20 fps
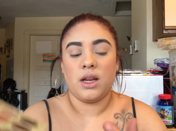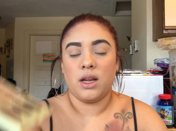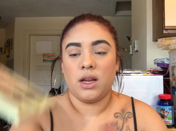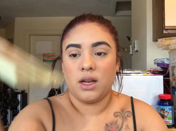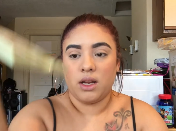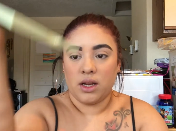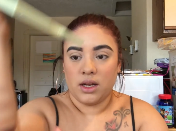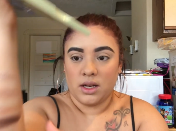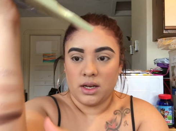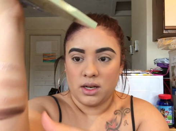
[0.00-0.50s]

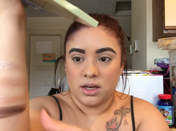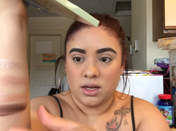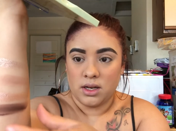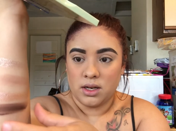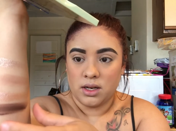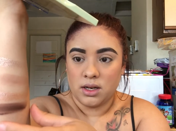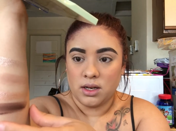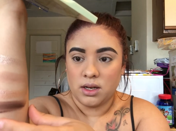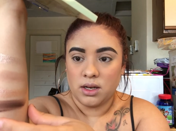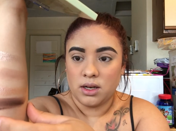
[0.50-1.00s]

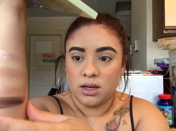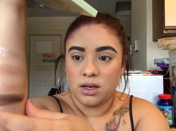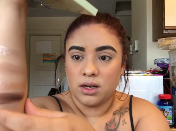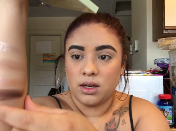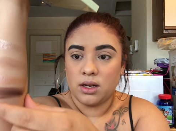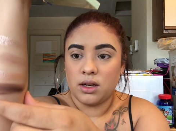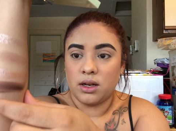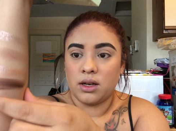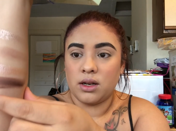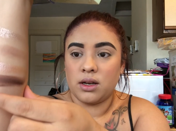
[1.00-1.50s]

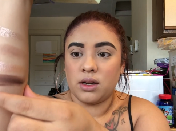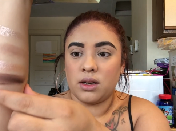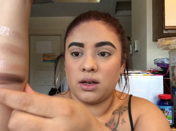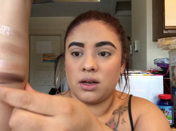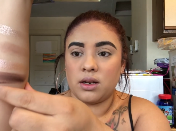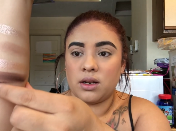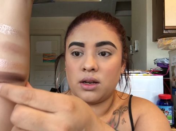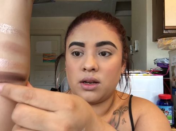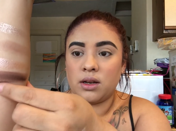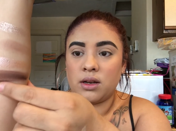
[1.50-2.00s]

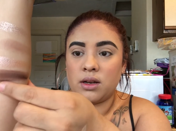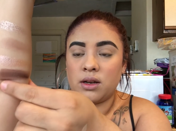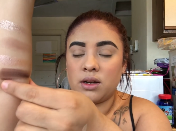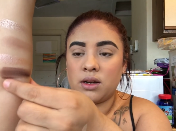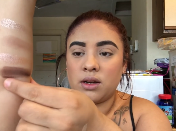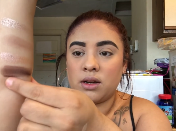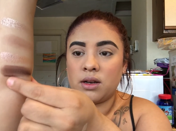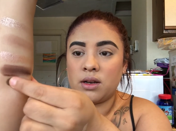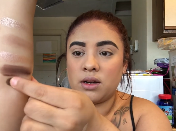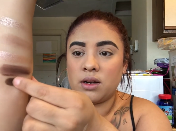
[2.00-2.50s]

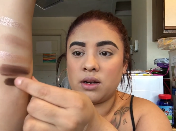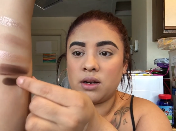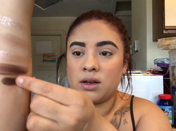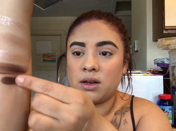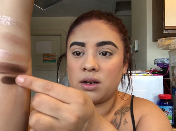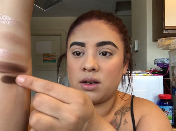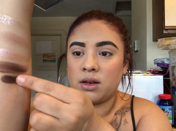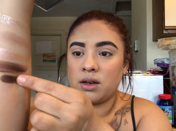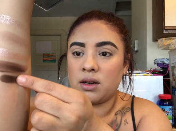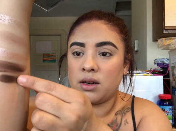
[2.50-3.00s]

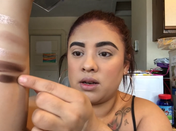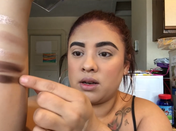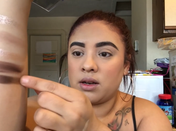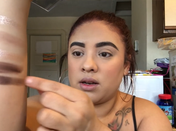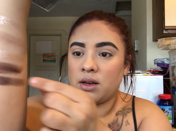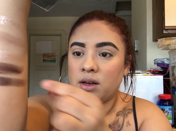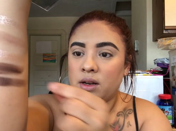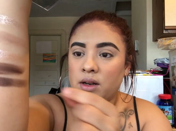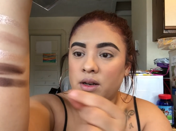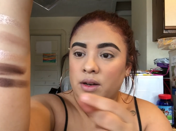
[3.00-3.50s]

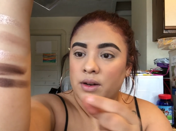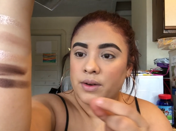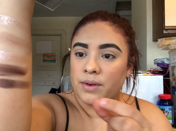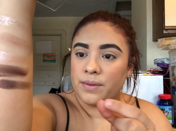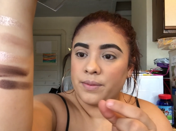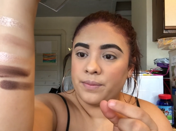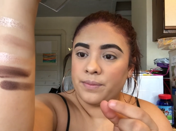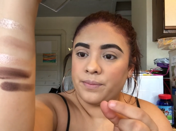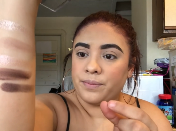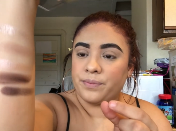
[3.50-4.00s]

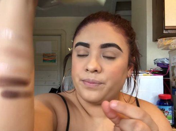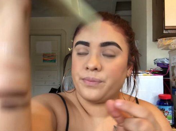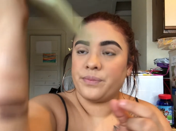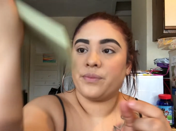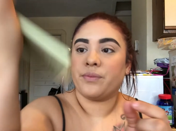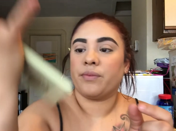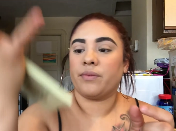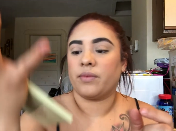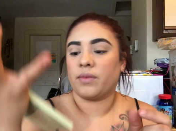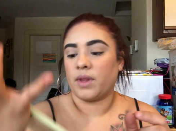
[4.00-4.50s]

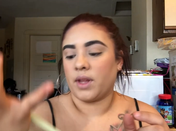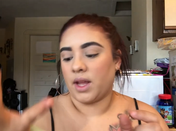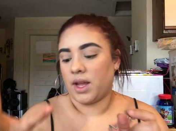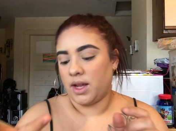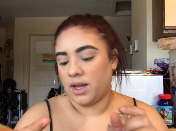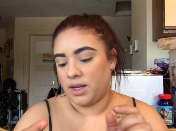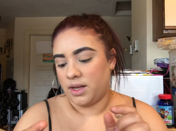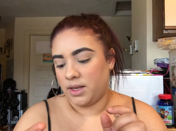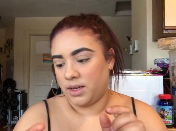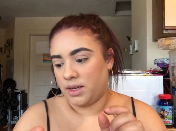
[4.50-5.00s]
No one is speaking in this clip.